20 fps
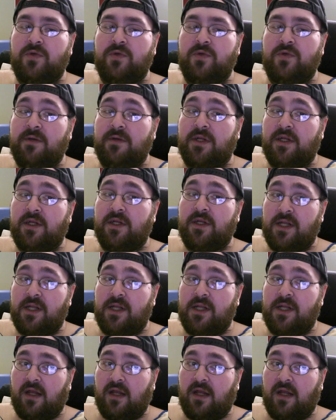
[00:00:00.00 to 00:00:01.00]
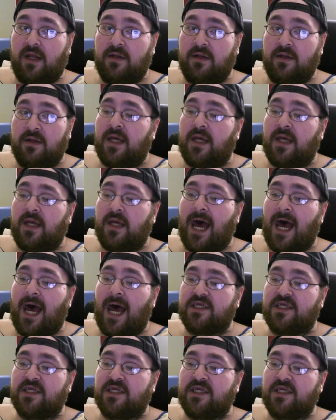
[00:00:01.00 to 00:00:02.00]

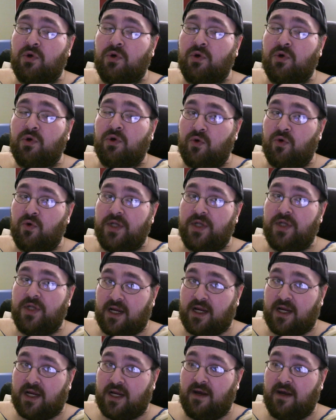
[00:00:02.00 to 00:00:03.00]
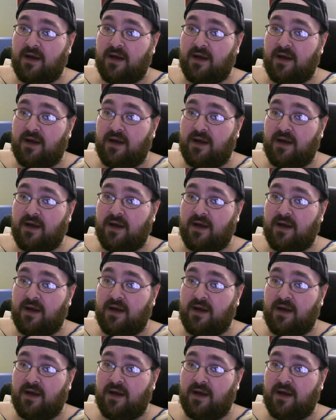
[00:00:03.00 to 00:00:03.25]
www.ismoko.com.